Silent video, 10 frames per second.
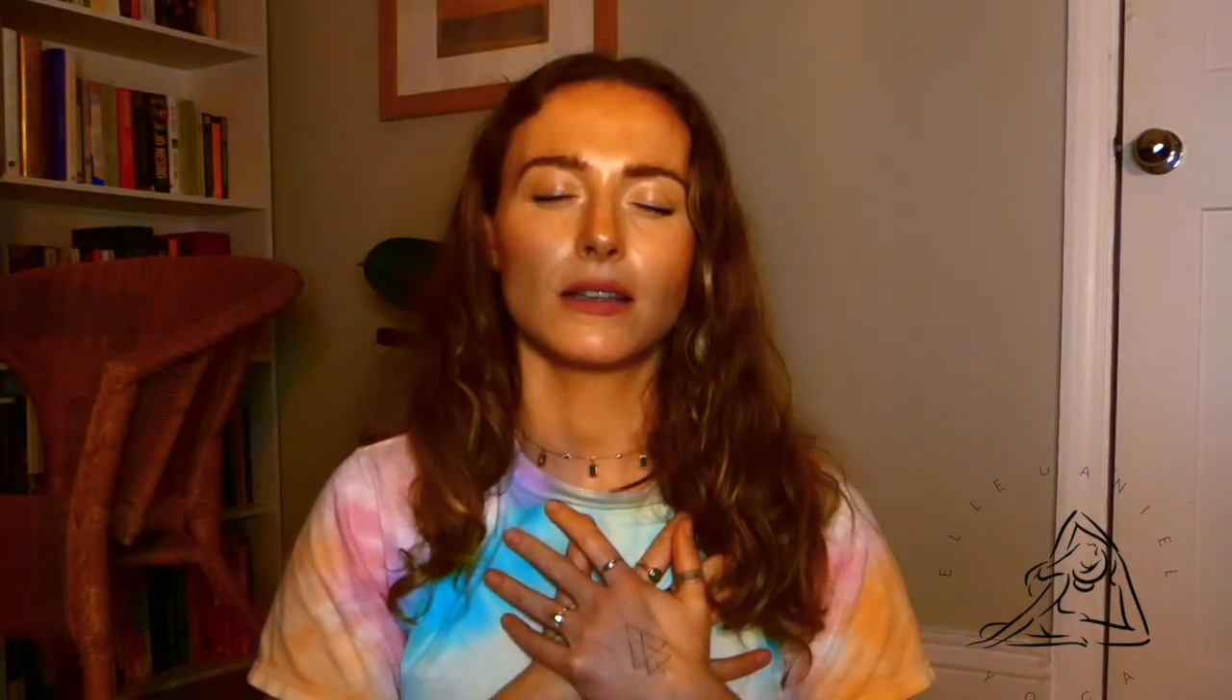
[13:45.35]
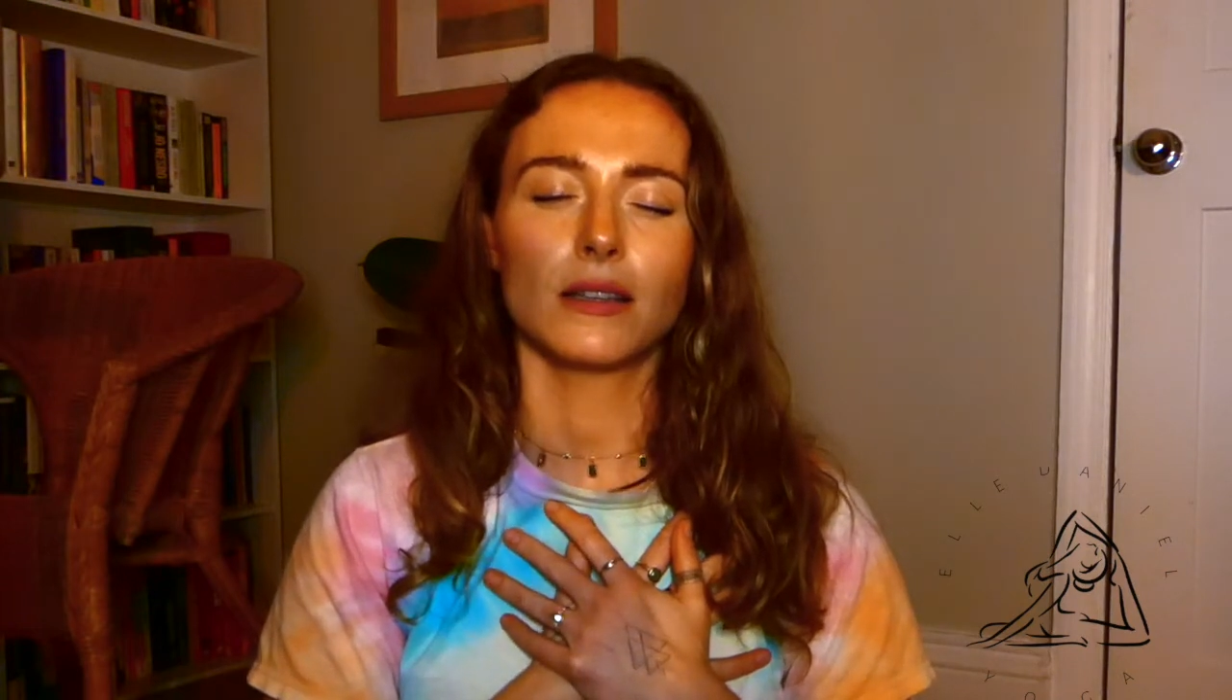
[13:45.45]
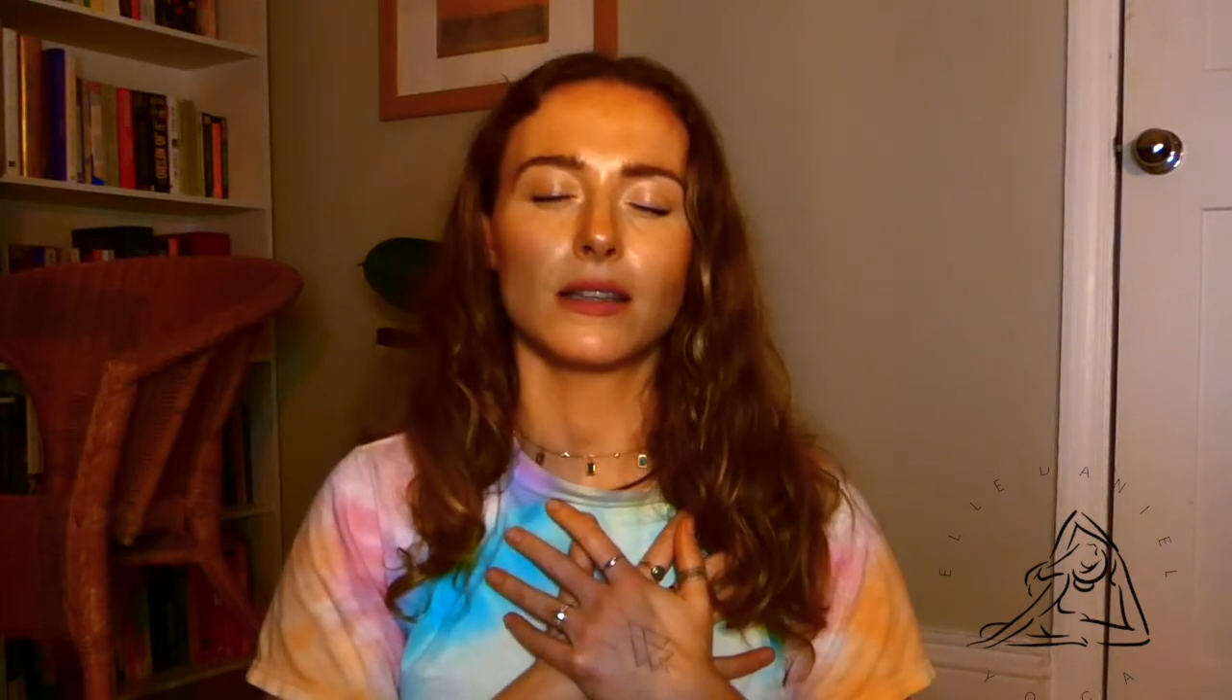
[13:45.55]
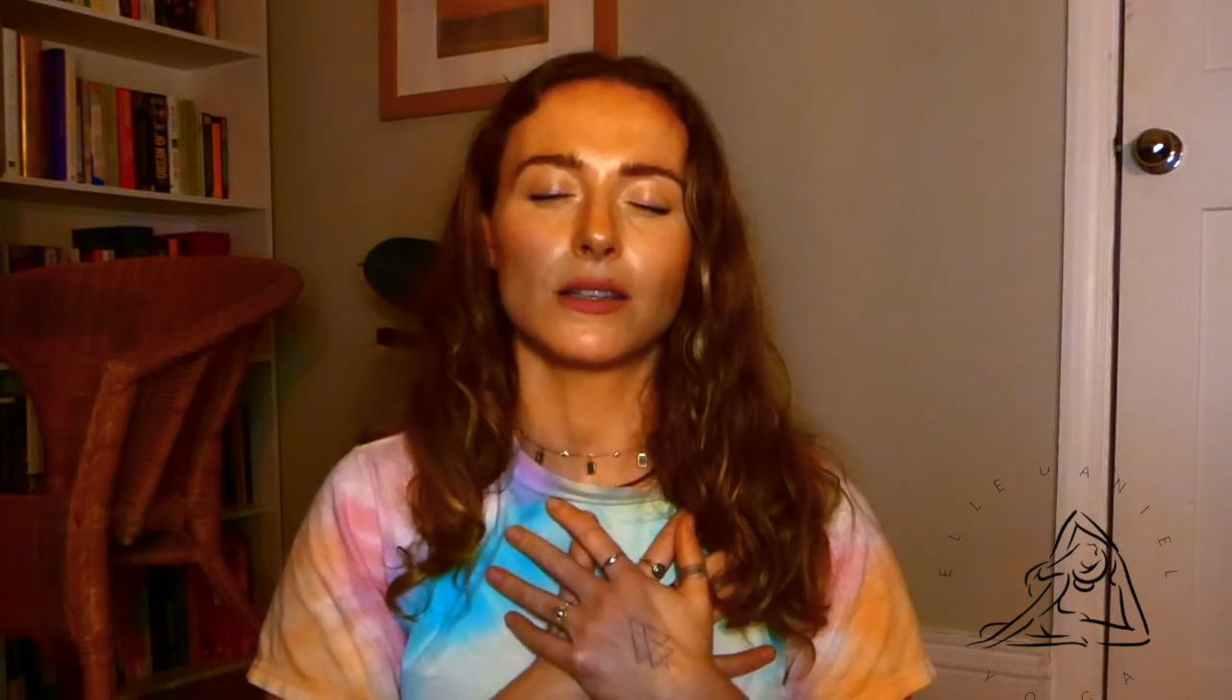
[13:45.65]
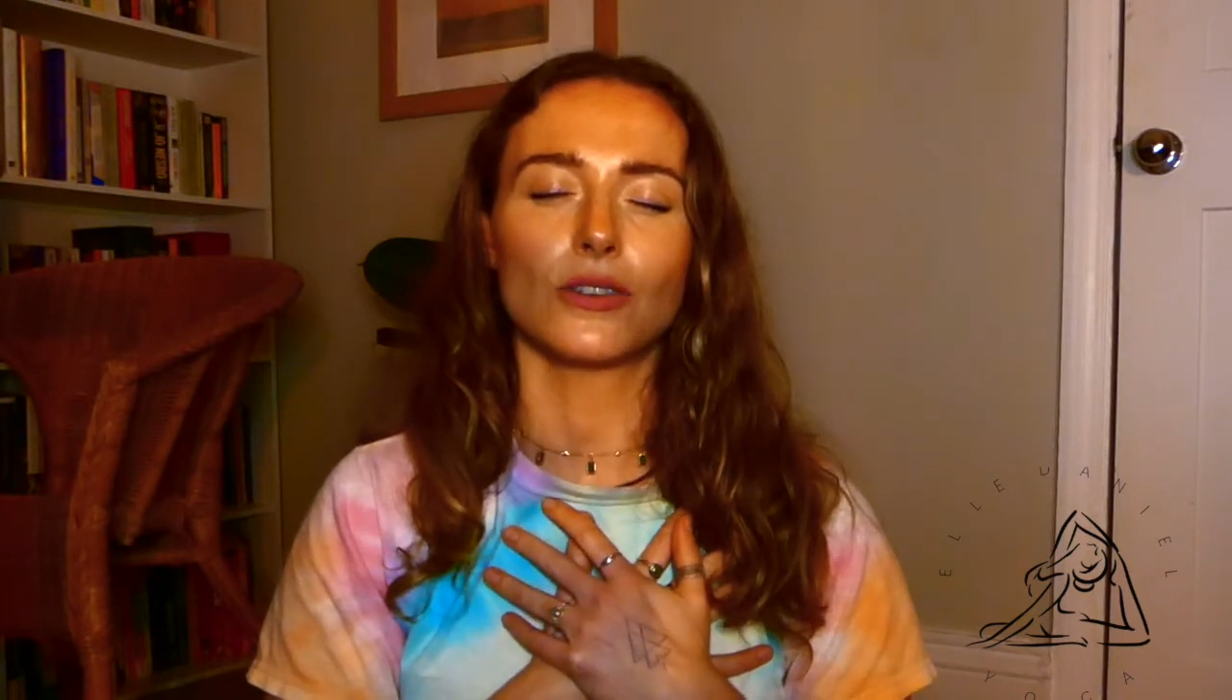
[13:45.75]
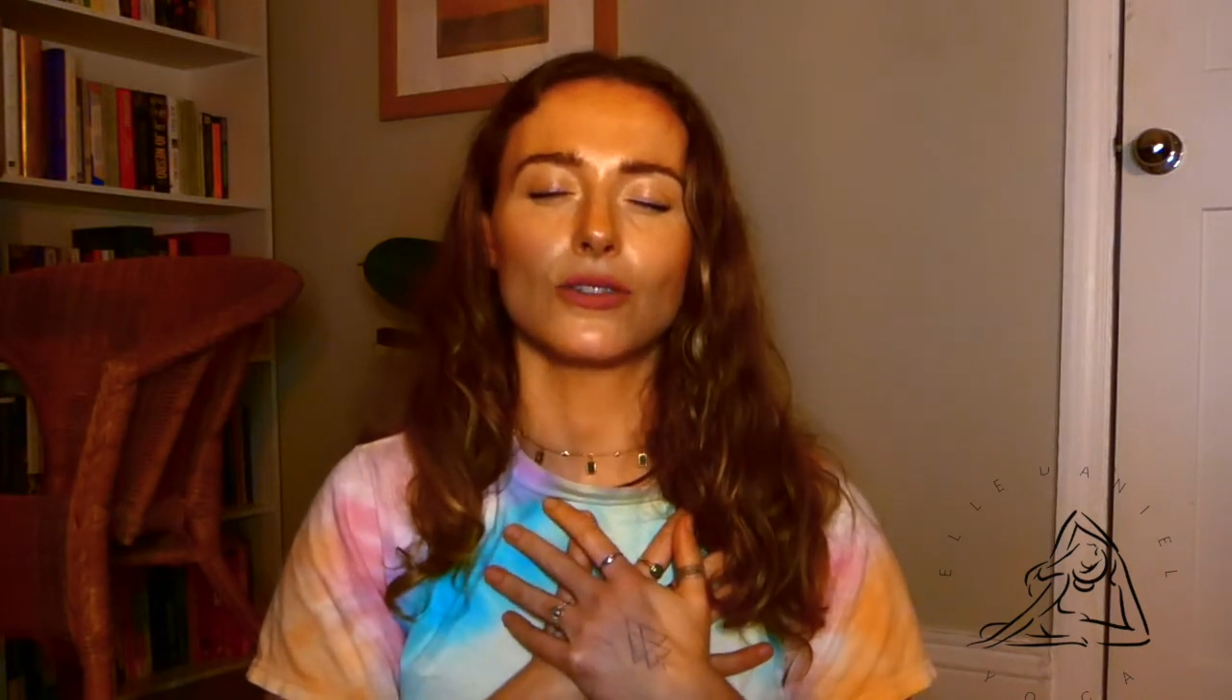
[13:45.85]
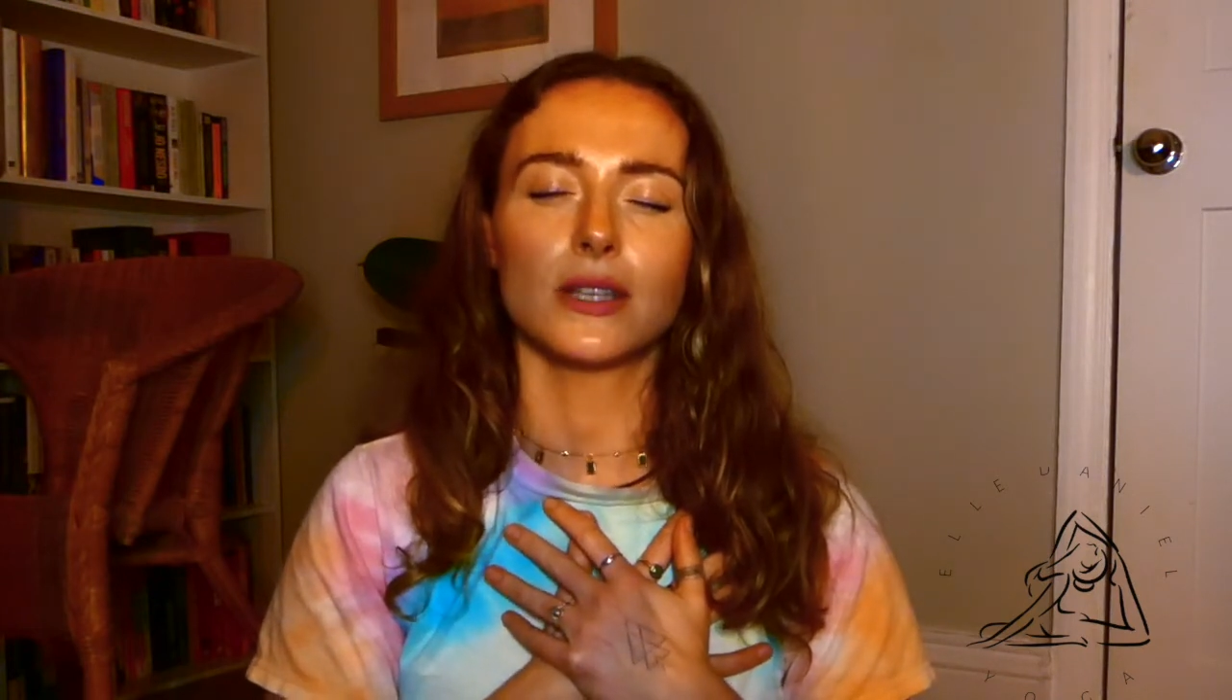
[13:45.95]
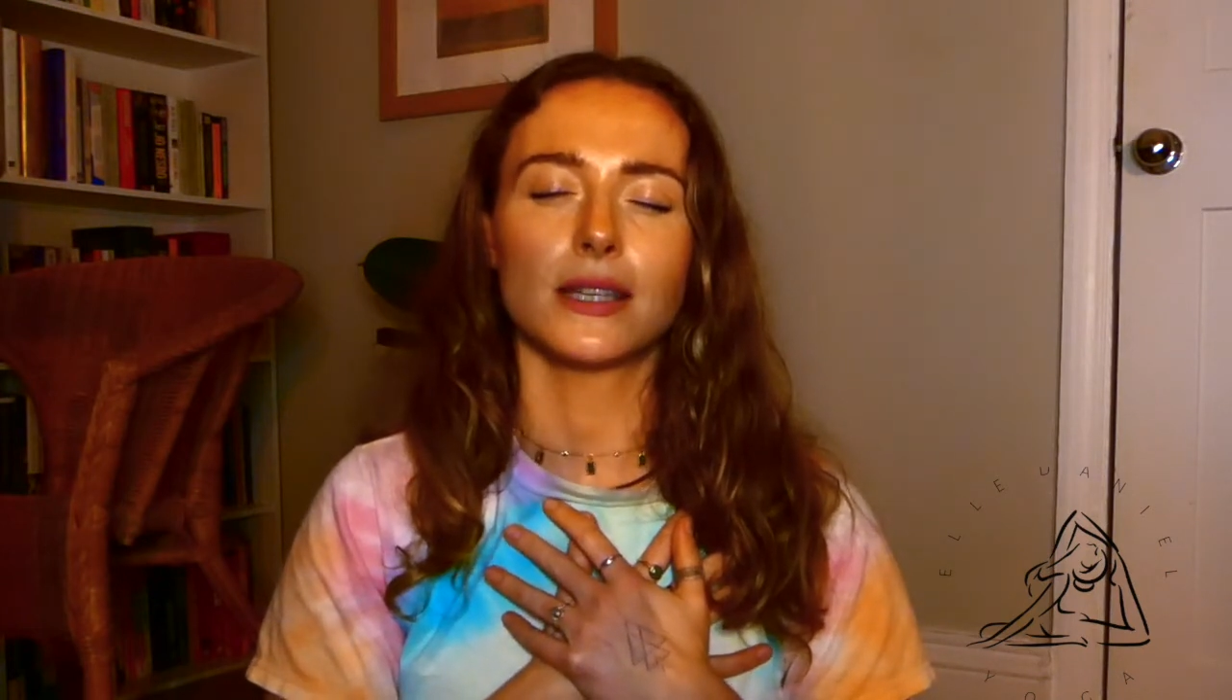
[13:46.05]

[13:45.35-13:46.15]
there's a good